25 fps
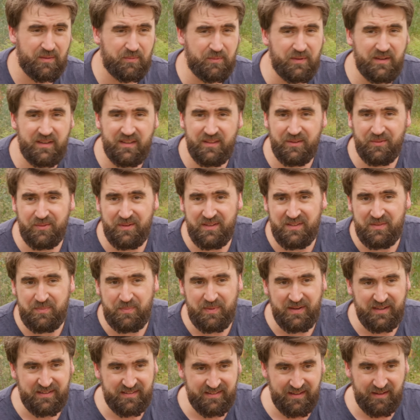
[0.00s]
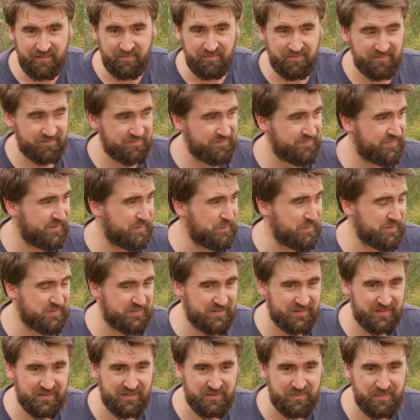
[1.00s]
windy, the wind's picked up. I
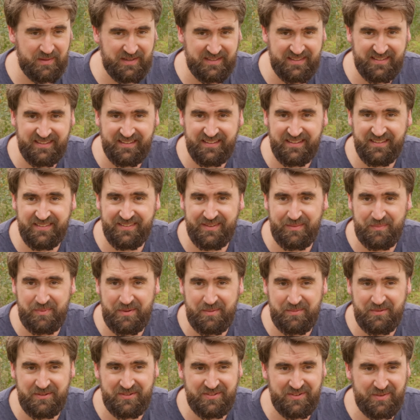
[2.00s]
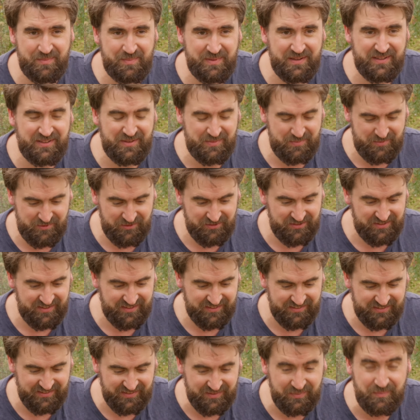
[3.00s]
wasn't expecting this. I probably should have picked a more
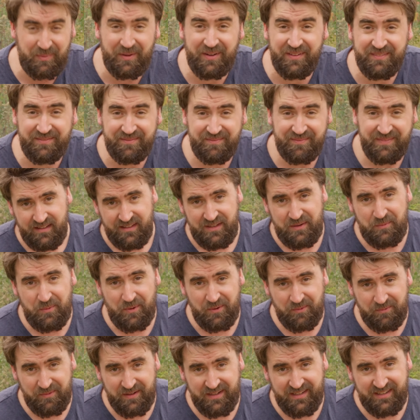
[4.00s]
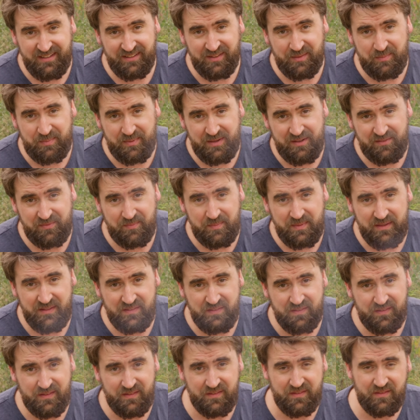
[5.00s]
sheltered spot. You want regular beef
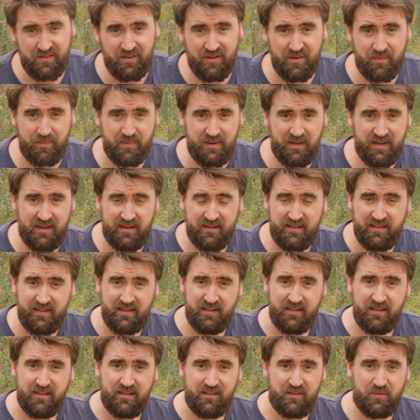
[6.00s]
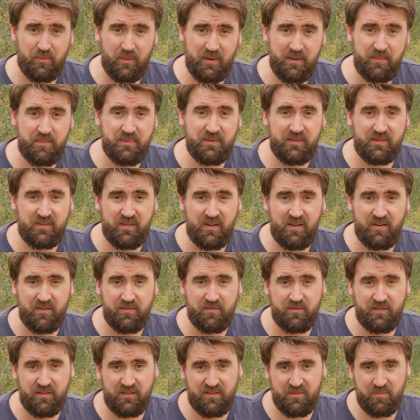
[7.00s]
mince that's got about 20%
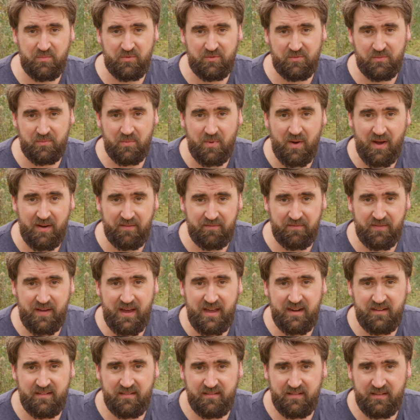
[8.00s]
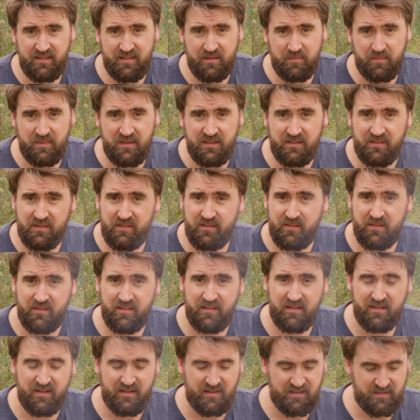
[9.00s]
of visible white fat in the mince,
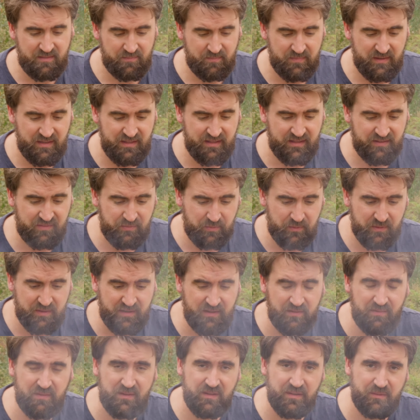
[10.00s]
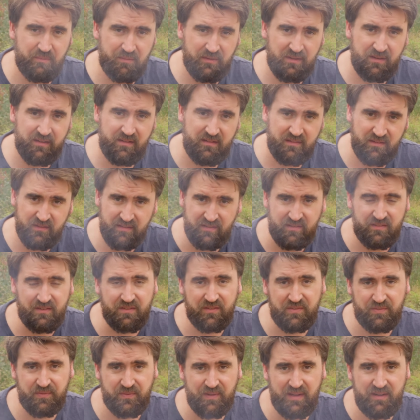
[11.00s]
and that's what gives you a really
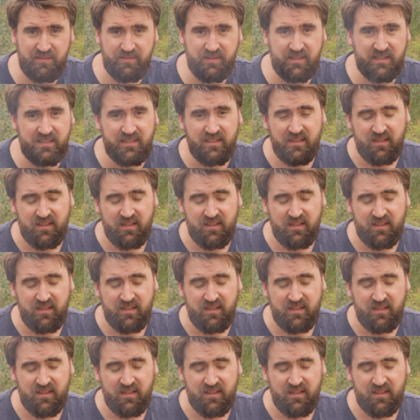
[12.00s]
delicious flavour.